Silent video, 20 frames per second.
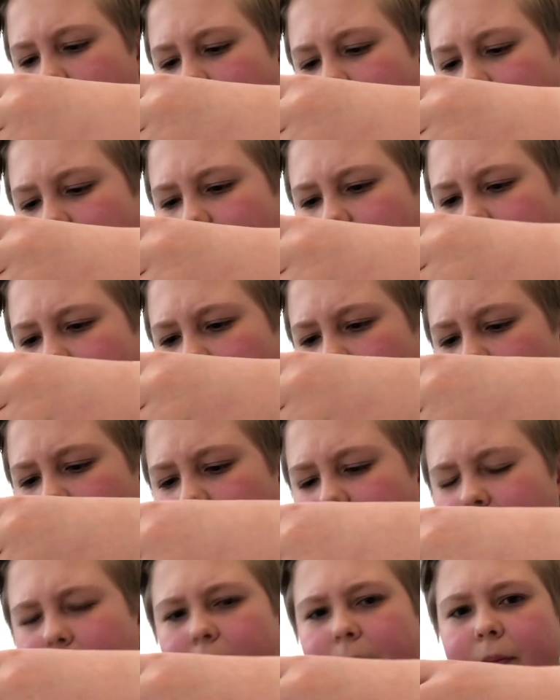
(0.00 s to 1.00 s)

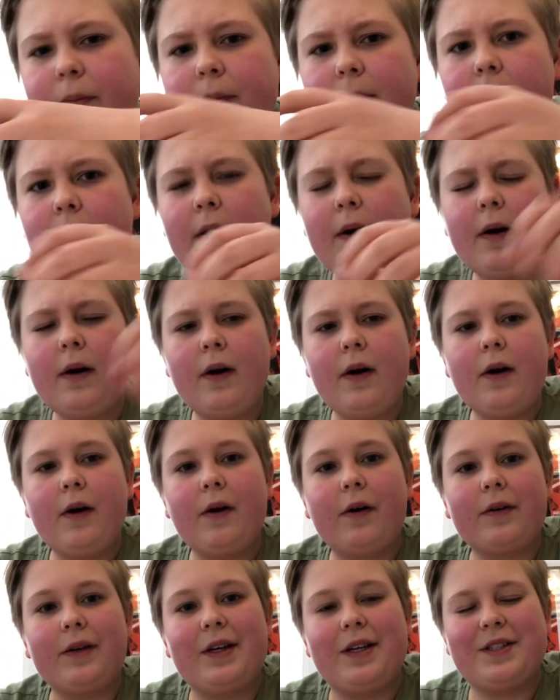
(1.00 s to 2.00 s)

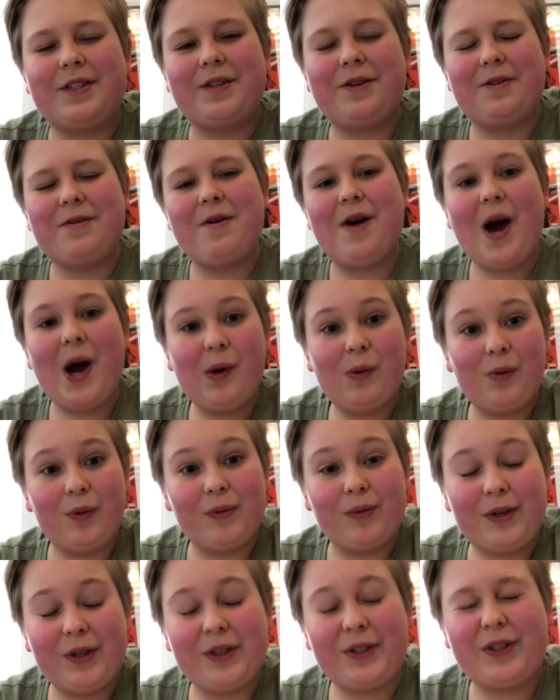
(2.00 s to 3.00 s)
Okay, so I
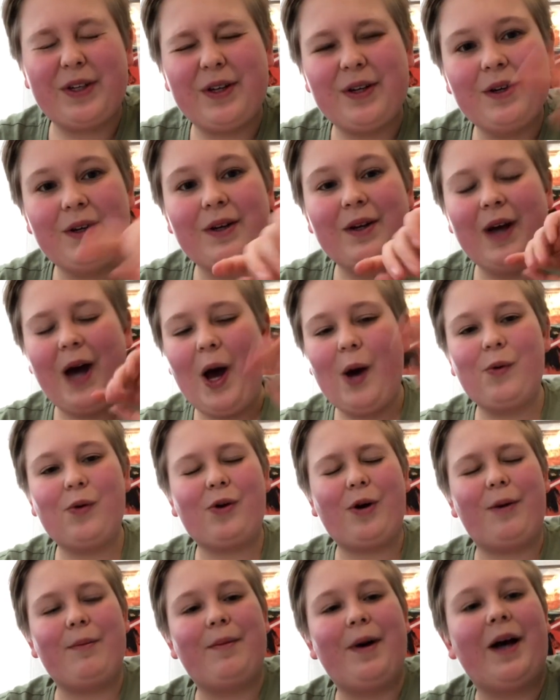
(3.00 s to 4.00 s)
will
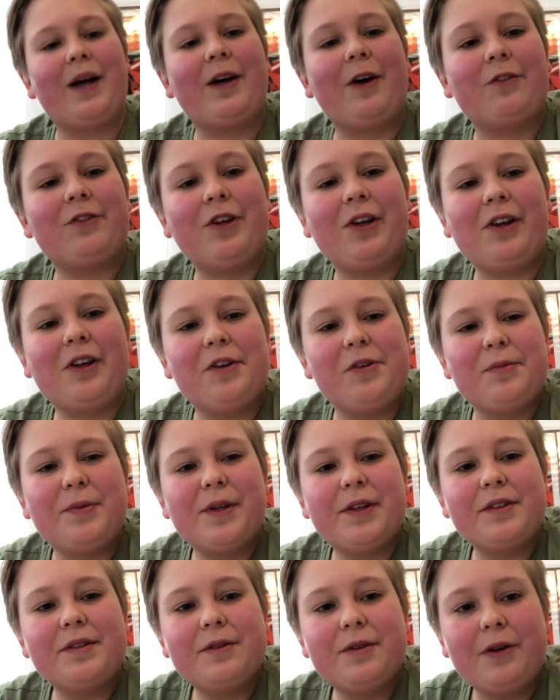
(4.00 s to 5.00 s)
come back after a little
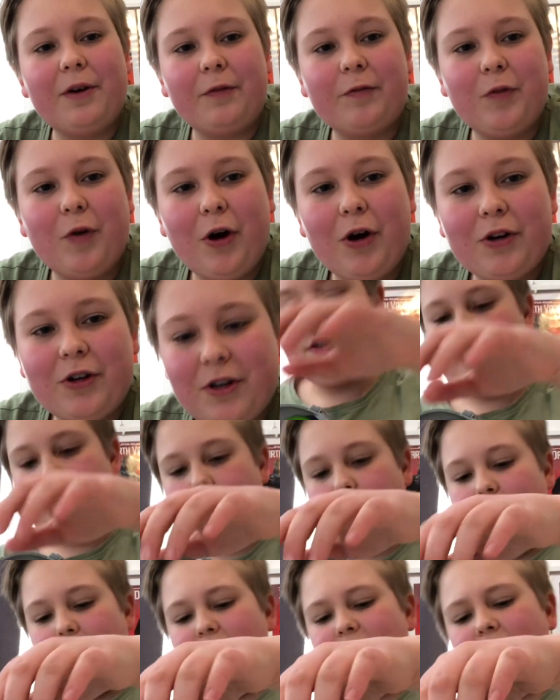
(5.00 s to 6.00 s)
bit of work. So
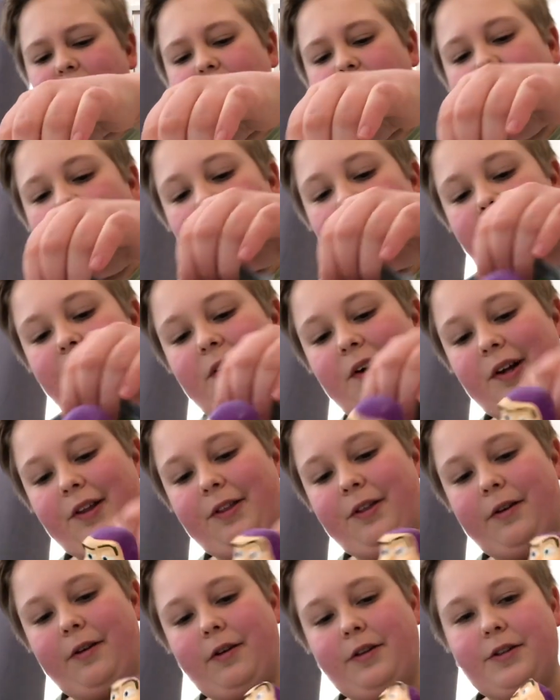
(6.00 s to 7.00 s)
now I've got
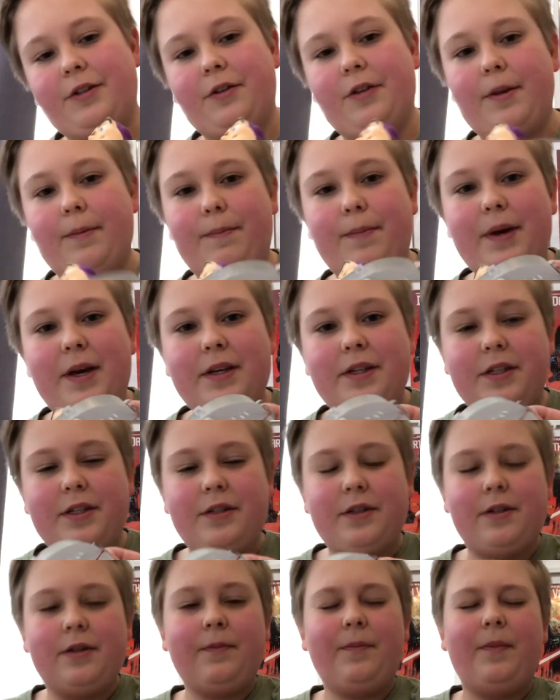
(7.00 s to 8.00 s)
also the
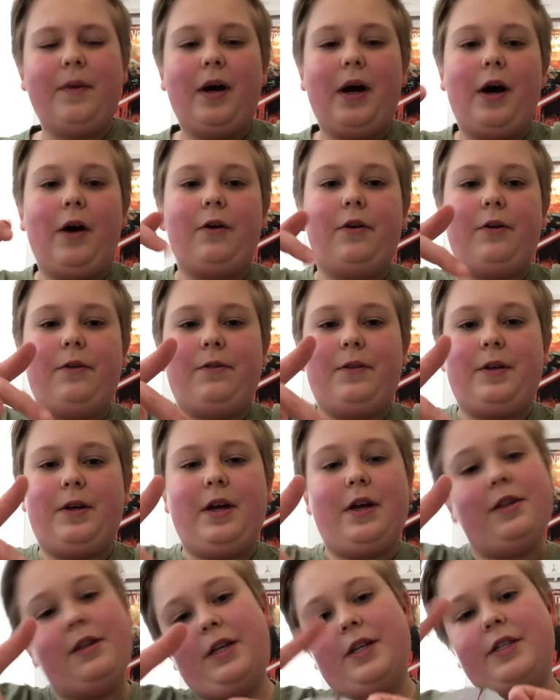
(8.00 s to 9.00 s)
pieces out of
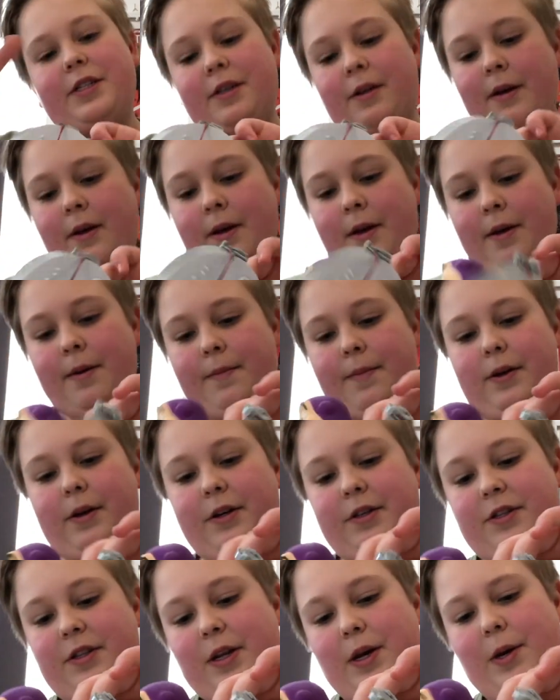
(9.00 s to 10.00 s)
this,
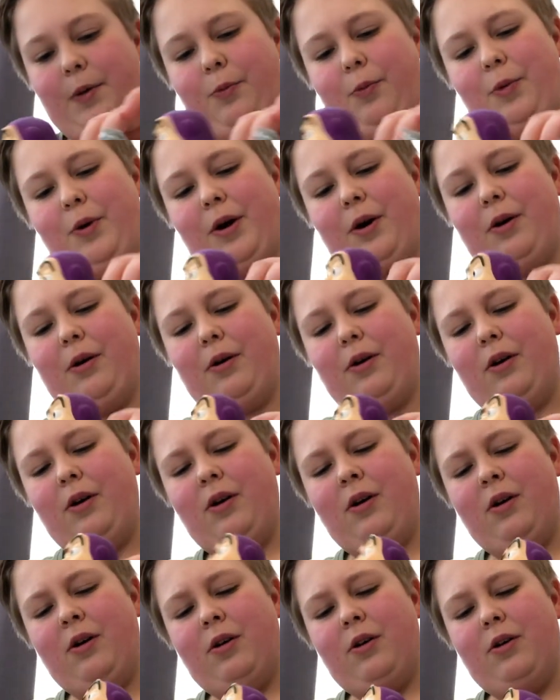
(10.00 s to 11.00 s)
because there were
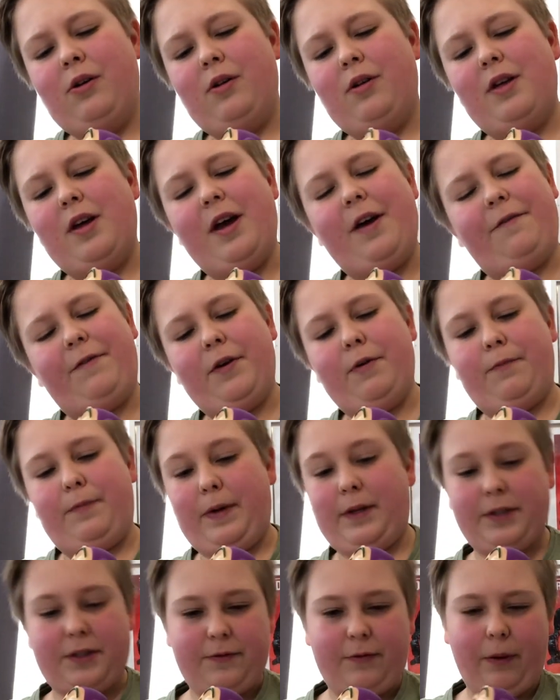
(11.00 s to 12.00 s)
a few
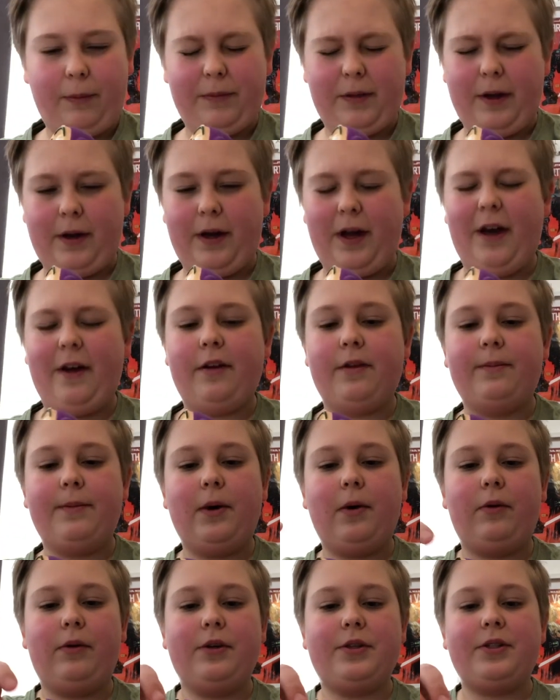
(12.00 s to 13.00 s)
pieces from the head motor.